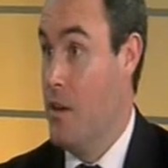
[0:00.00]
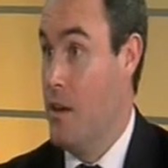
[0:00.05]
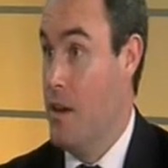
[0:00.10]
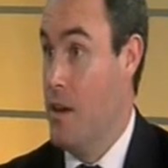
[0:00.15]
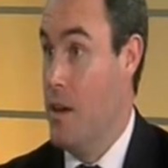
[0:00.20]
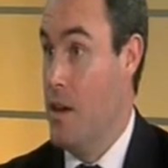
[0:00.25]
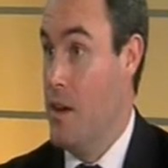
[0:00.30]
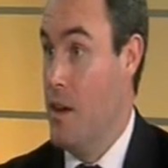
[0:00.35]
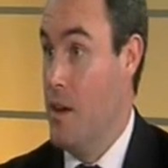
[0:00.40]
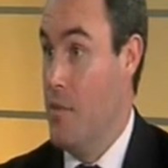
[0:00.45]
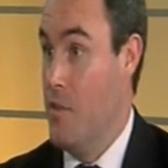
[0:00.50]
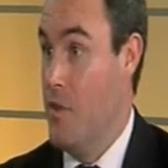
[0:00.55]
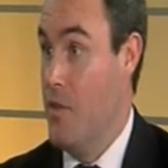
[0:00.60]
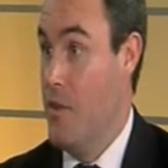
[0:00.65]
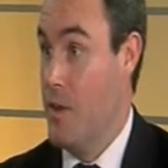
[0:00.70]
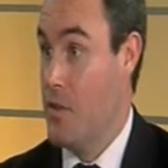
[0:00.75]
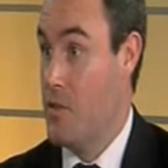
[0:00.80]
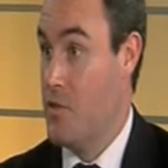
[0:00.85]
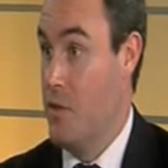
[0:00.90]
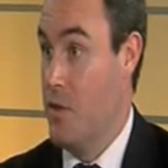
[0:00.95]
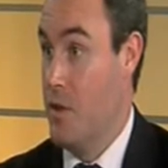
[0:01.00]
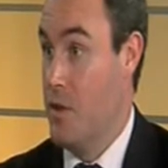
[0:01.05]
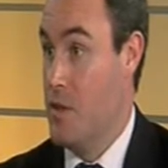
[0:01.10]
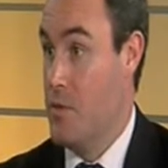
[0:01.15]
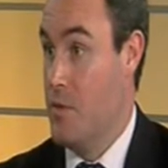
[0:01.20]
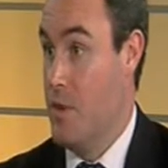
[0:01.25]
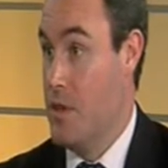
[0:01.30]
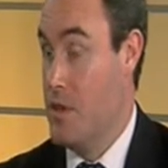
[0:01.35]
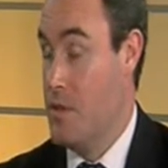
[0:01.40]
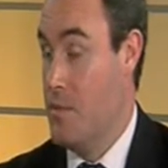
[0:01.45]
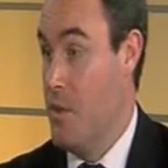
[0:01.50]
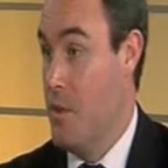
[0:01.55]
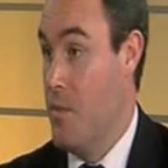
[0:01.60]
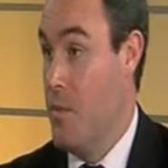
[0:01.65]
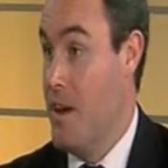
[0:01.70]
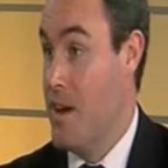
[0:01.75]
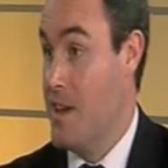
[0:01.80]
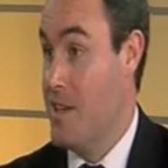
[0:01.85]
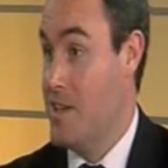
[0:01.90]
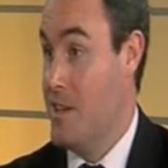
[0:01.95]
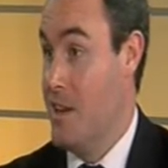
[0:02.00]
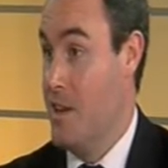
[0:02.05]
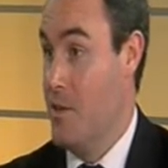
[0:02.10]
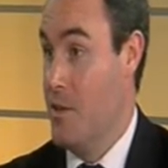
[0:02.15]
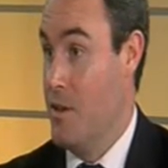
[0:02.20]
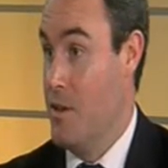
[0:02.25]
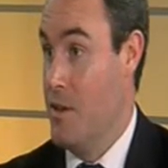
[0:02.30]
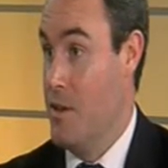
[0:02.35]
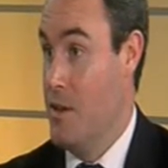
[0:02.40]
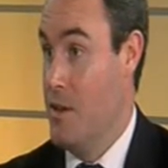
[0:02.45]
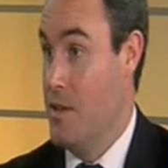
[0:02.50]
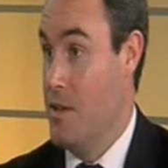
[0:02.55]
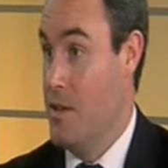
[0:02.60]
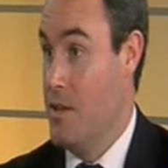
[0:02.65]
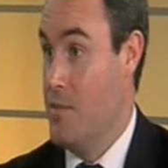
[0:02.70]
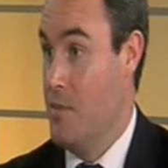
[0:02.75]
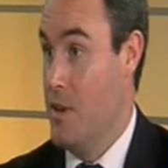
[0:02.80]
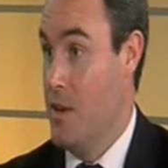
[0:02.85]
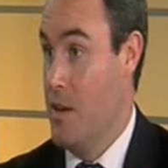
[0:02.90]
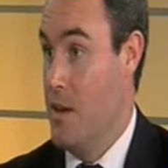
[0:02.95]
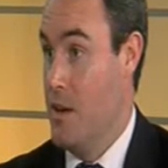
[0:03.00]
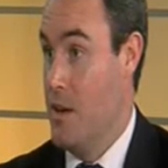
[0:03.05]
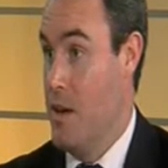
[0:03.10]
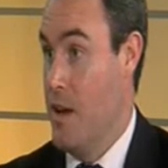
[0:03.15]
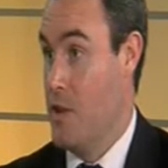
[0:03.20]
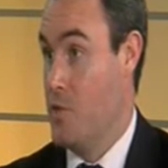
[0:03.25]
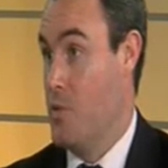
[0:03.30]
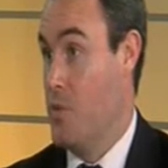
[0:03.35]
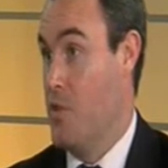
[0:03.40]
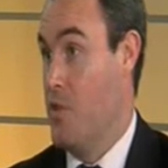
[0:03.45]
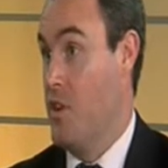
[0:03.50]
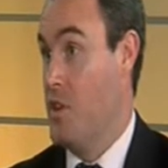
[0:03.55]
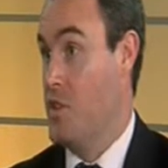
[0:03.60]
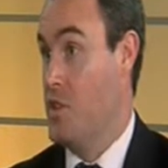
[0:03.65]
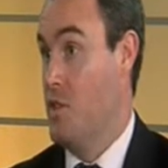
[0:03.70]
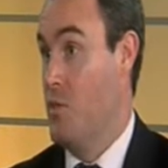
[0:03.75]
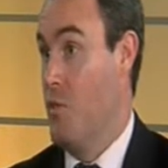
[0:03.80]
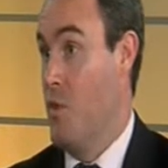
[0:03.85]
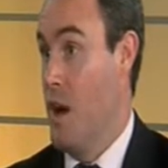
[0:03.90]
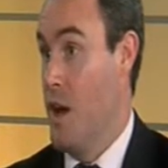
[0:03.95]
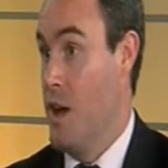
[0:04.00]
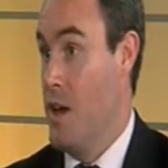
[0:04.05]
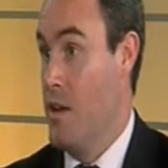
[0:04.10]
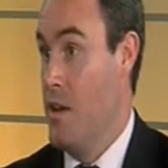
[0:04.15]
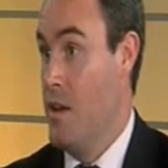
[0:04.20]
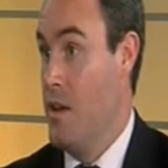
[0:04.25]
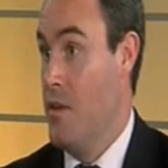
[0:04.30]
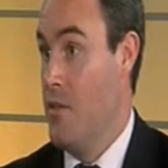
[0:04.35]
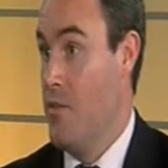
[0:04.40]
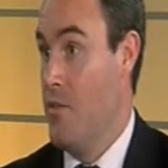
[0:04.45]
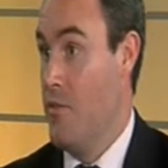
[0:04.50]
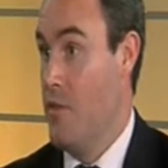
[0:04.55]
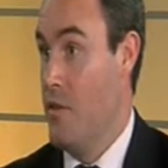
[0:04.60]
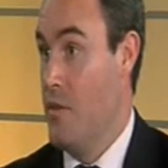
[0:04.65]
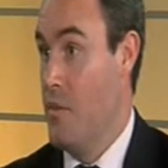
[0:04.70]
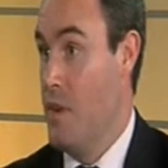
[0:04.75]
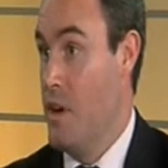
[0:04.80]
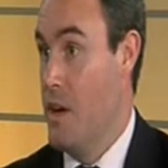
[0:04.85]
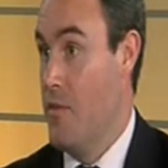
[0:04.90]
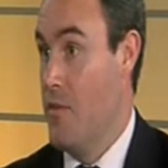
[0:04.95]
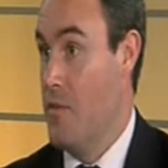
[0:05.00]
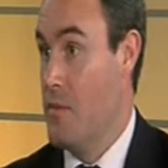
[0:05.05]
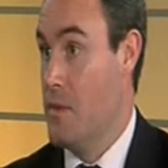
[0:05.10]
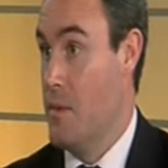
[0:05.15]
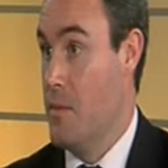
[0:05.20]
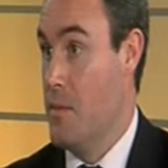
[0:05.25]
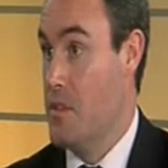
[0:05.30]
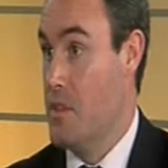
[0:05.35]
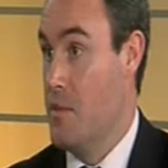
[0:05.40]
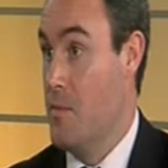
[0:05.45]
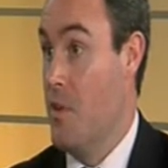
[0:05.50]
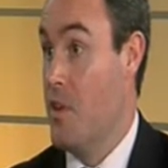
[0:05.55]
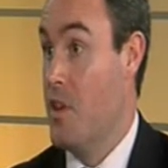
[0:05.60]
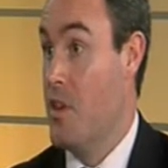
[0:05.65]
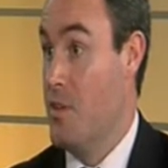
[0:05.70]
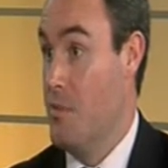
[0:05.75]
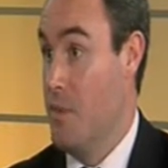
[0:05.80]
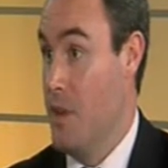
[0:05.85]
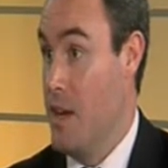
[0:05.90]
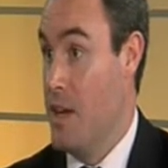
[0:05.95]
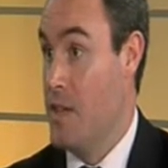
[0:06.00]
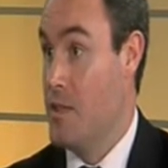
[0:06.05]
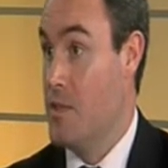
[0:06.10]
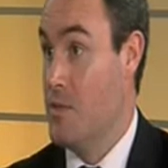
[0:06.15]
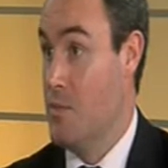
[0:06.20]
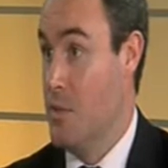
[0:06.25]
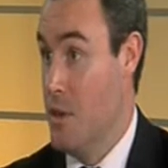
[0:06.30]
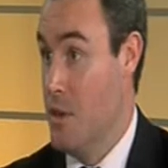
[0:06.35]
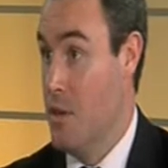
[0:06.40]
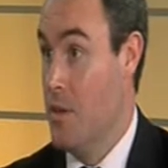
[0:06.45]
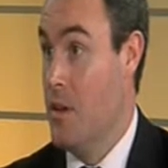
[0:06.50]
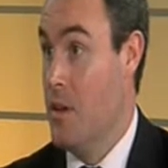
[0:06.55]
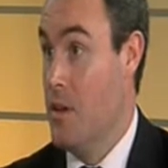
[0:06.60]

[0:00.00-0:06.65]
uh, you know, moving up strongly as well as the bond market. So look, it, has been a, natural progression away from uh, from some of these commodity plays mm. as well.